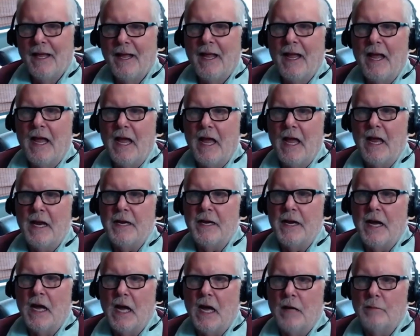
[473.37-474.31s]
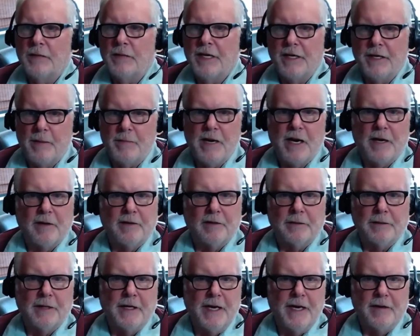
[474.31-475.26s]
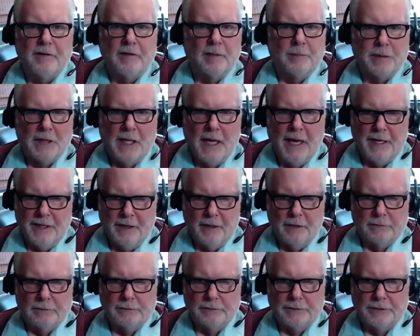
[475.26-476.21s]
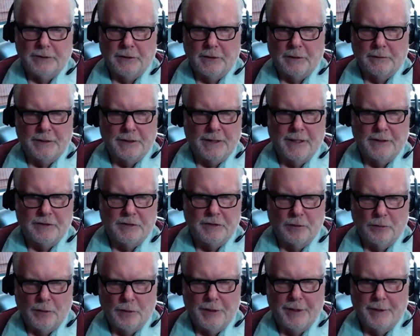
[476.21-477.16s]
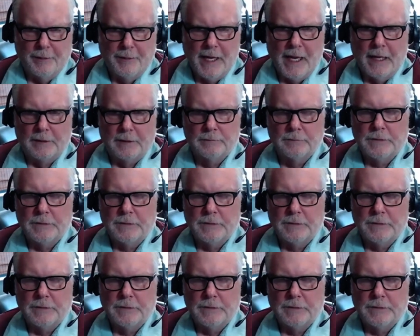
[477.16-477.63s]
And but it may never apply to you, so I wouldn't get too worried about it.